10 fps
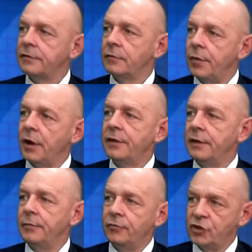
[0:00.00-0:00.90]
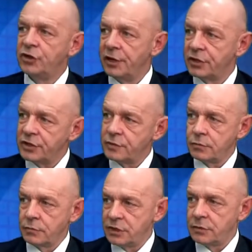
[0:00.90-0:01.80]
It's all part of the due diligence
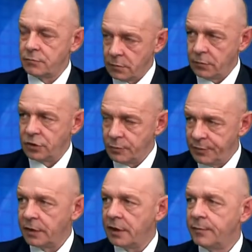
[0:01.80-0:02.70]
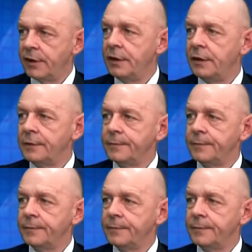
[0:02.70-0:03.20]
which you should be doing at the beginning.